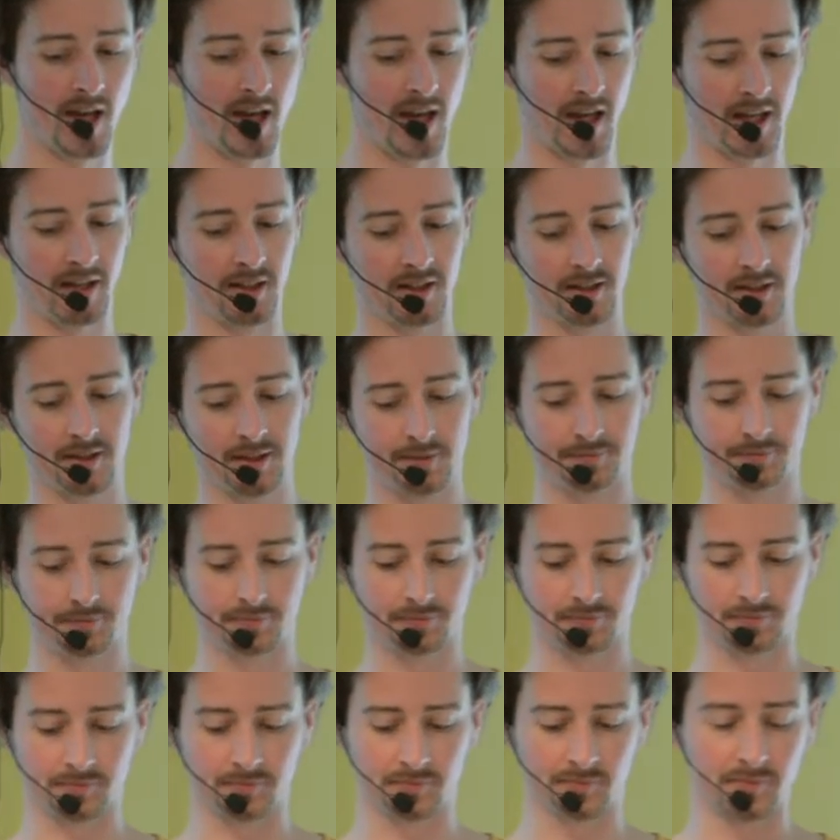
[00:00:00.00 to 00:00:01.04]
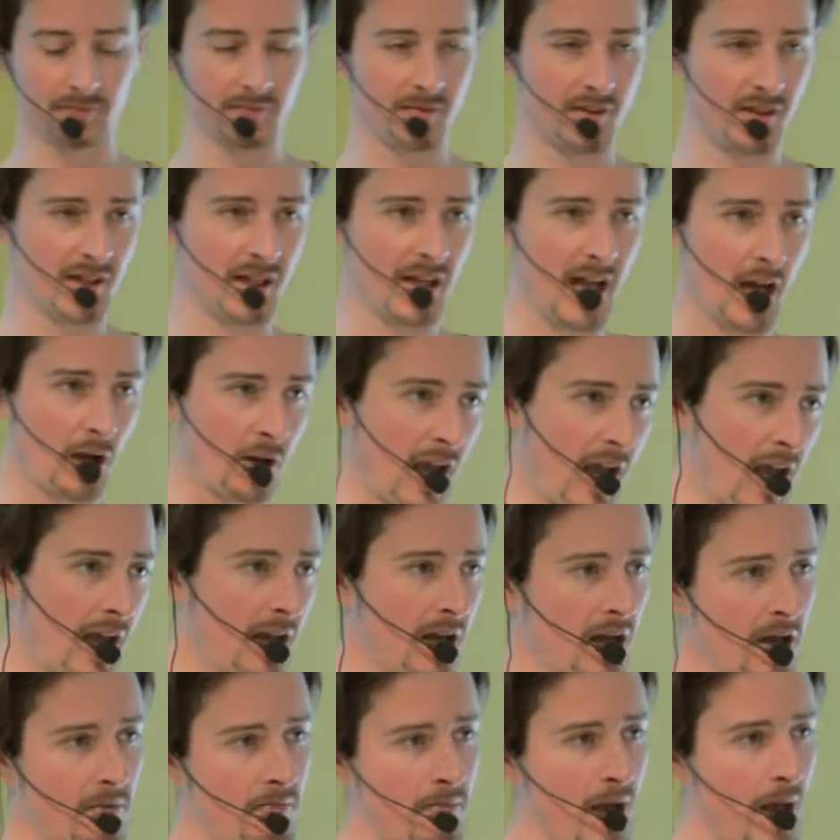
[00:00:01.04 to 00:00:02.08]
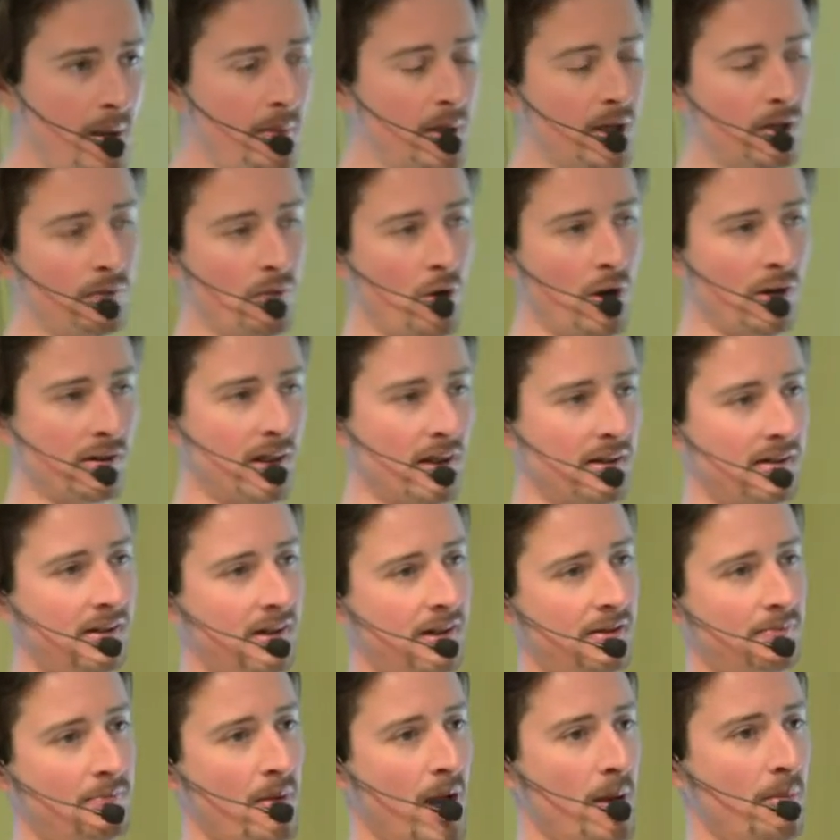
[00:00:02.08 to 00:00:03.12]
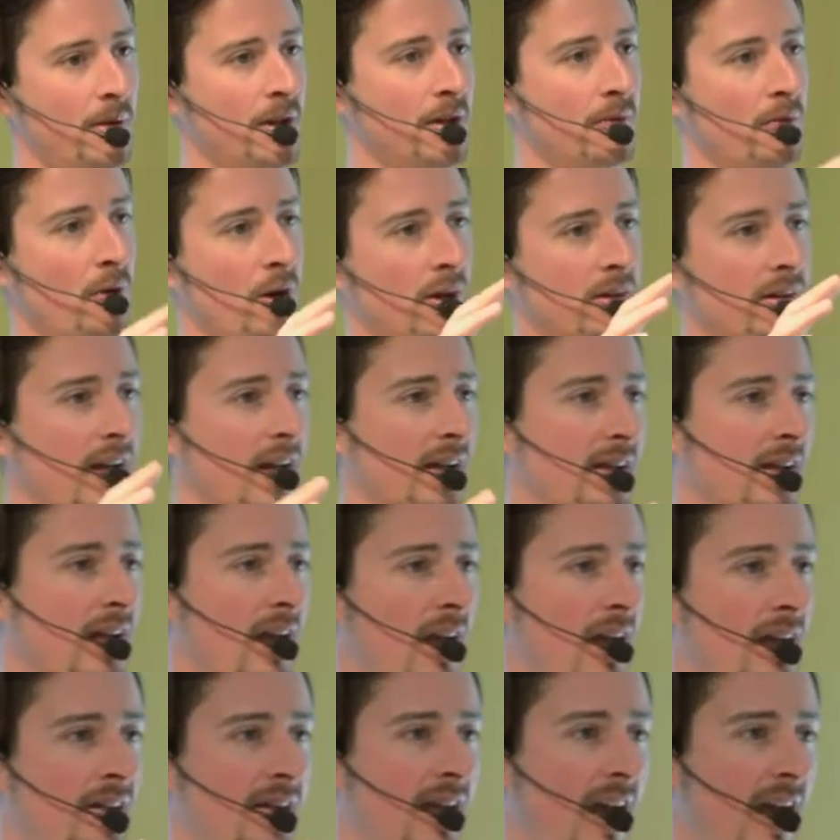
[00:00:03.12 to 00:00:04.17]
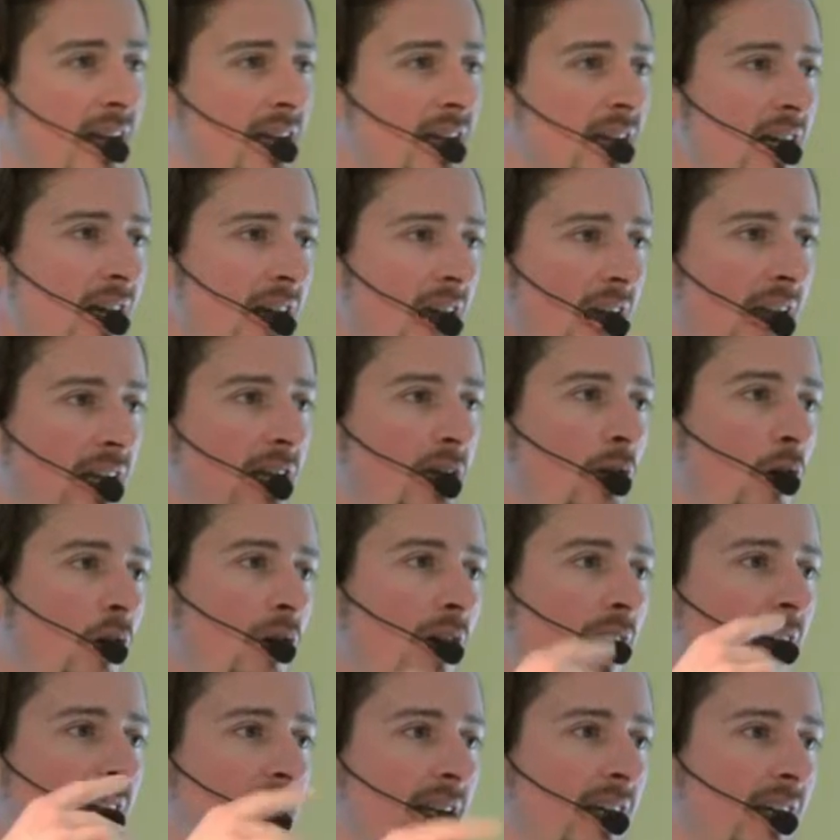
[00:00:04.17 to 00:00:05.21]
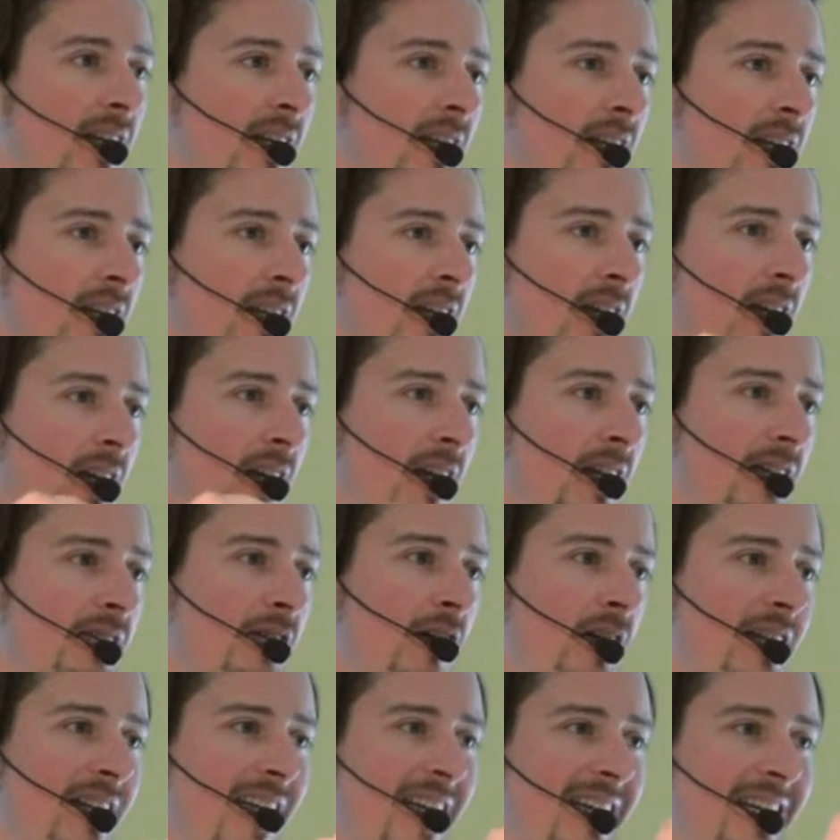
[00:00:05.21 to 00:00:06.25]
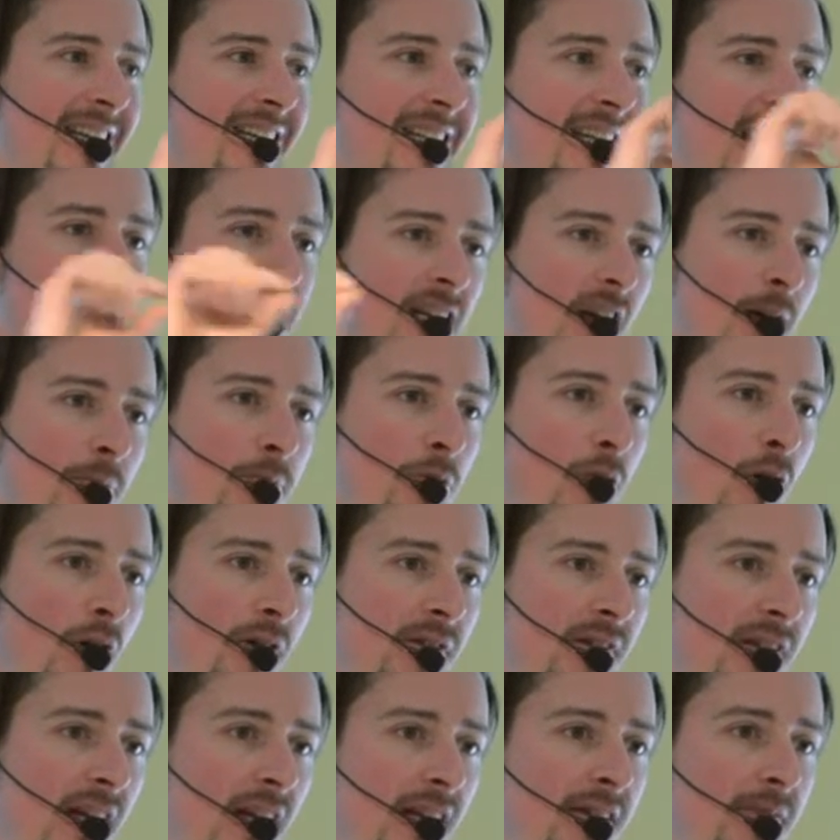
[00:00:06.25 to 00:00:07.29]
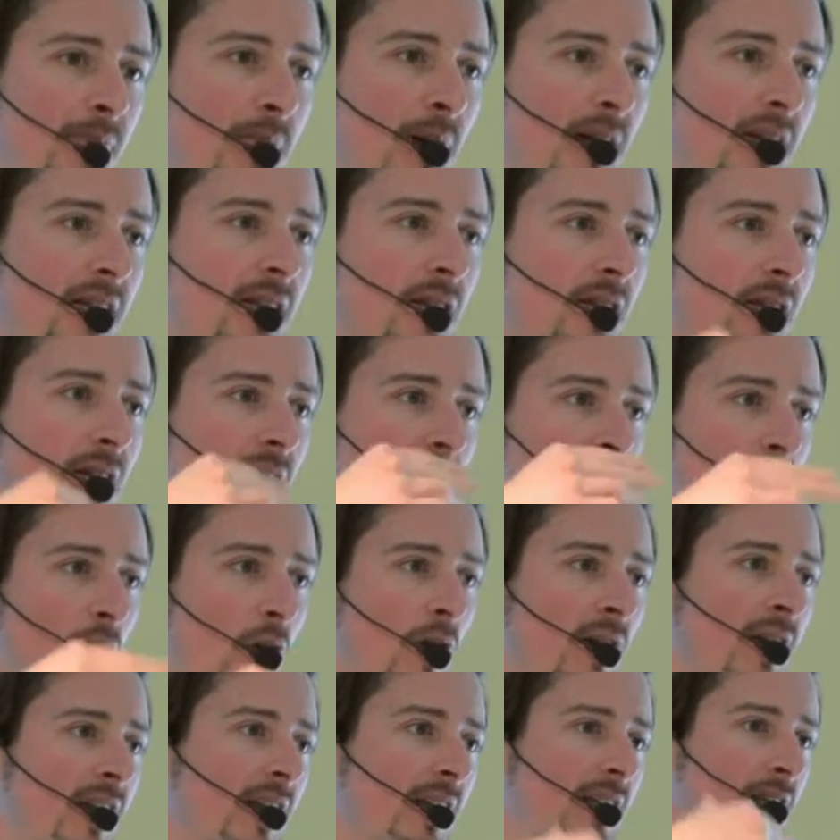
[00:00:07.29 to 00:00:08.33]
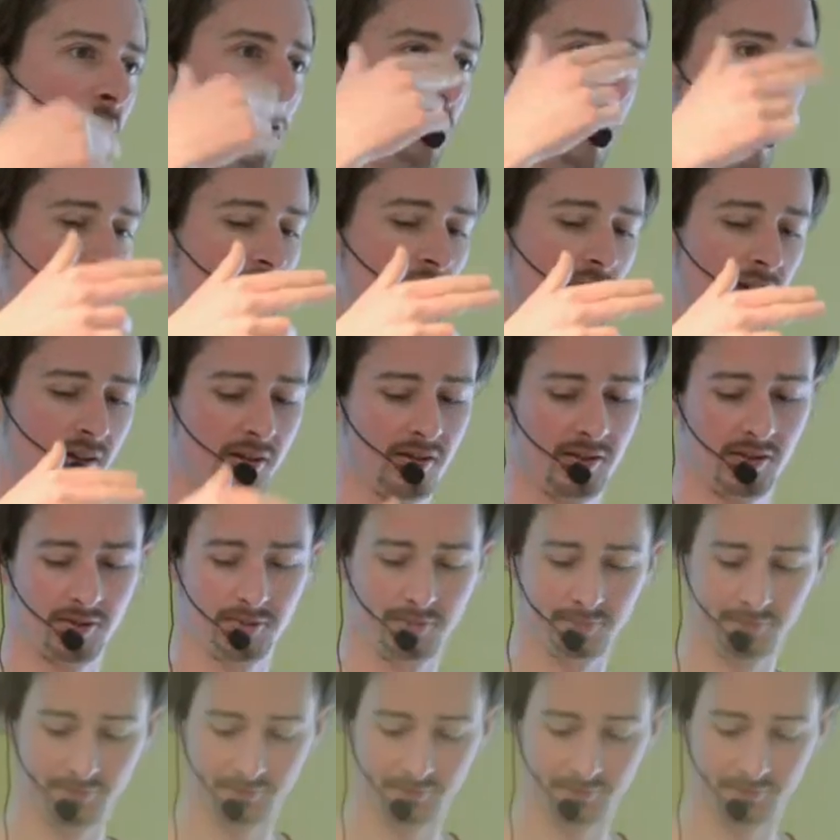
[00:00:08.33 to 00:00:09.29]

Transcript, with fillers: and see like, okay, maybe it works like this, maybe it works like that, and go like in, it's not like a linear process, but you go in iterations.